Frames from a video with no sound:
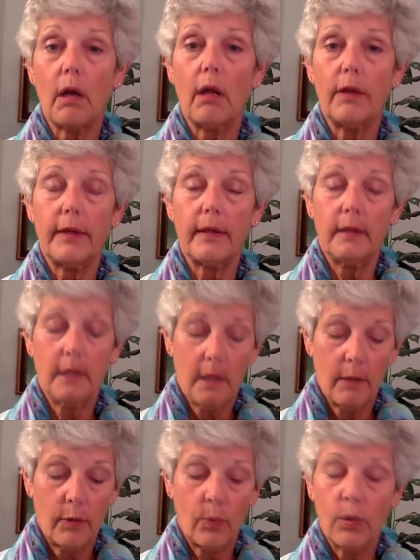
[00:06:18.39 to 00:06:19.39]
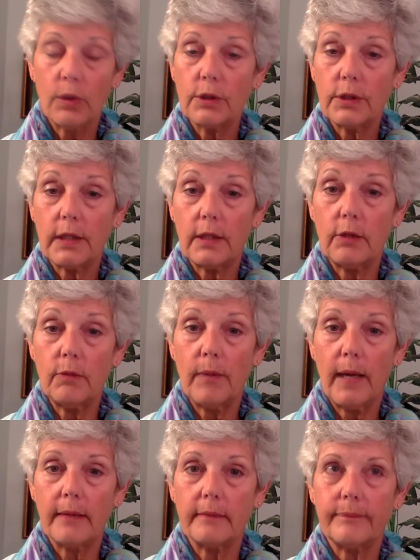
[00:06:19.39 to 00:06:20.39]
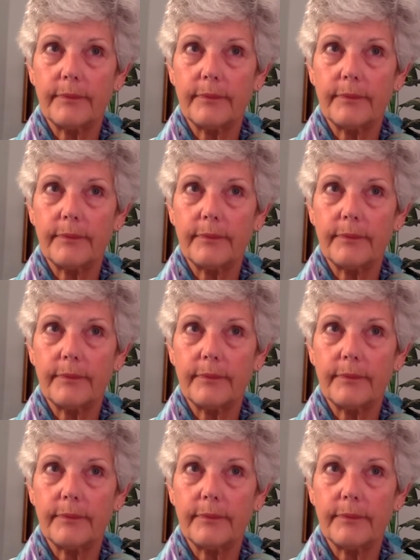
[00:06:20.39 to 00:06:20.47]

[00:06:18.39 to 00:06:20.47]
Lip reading: All the words that